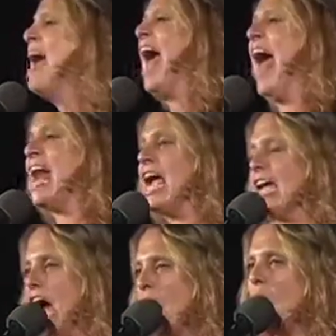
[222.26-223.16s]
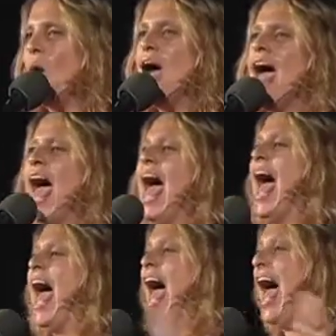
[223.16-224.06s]
And I go.
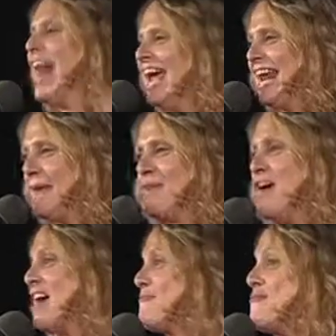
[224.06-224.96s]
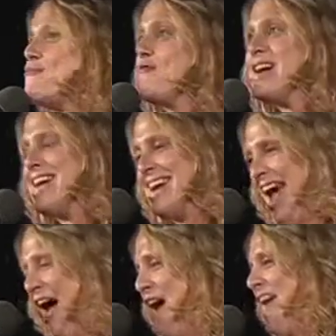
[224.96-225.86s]
And I get up there and I'm freaking
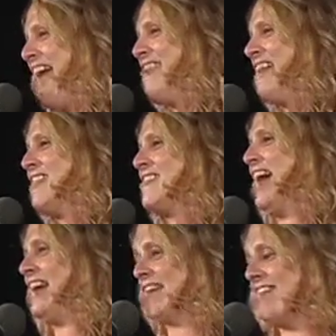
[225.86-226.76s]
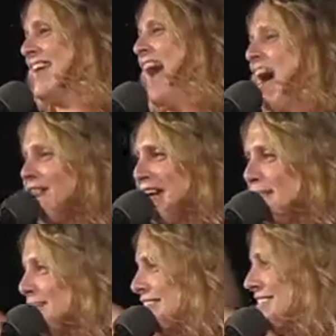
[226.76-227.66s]
out. And then they're like, and then out
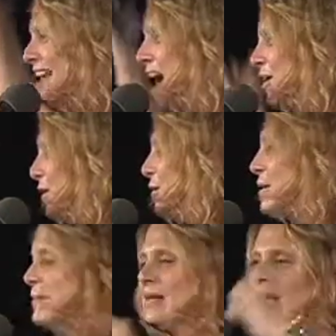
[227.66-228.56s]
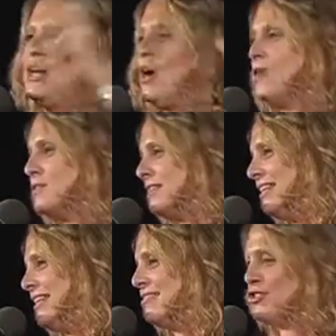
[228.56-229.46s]
comes the soccer equipment, like goals,
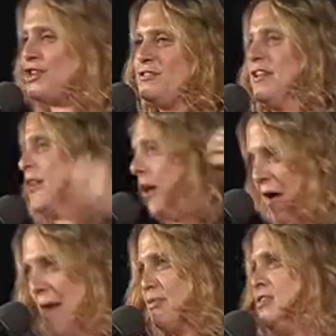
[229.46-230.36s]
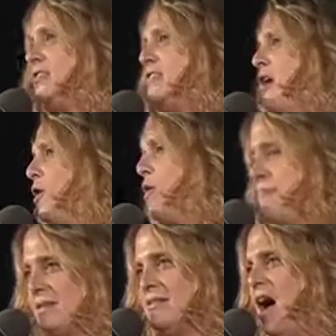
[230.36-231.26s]
cleats, jersey. And they go, how much is the soccer
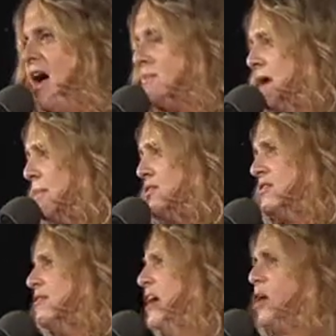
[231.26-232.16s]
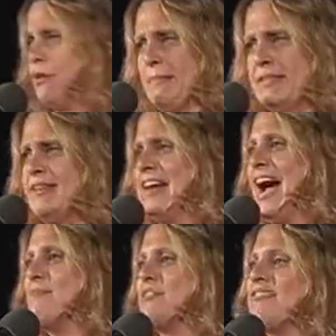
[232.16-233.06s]
equipment? Tom's, how much is the soccer equipment? Sonny,
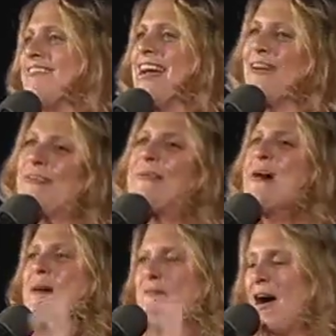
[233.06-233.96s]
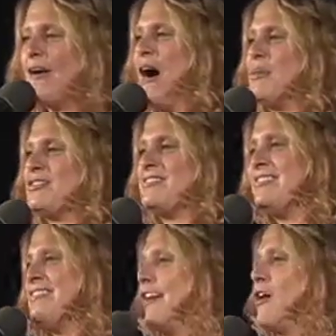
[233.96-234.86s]
how much is the soccer equipment? Margot, how much is
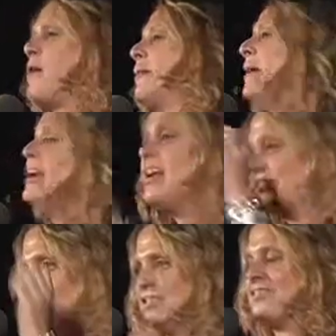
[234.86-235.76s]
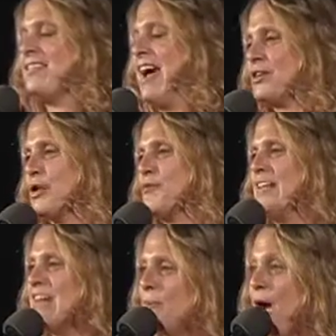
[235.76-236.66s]
the soccer equipment? Closest to the actual
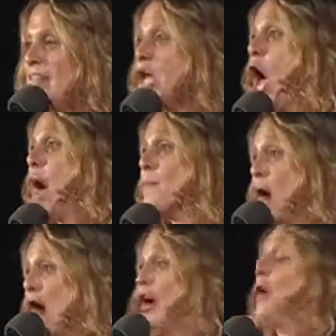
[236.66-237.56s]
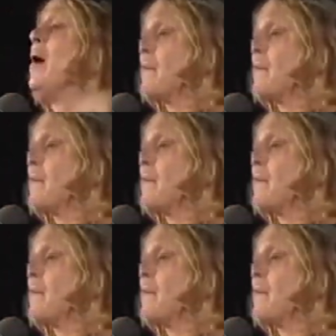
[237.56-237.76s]
retail price. Margot,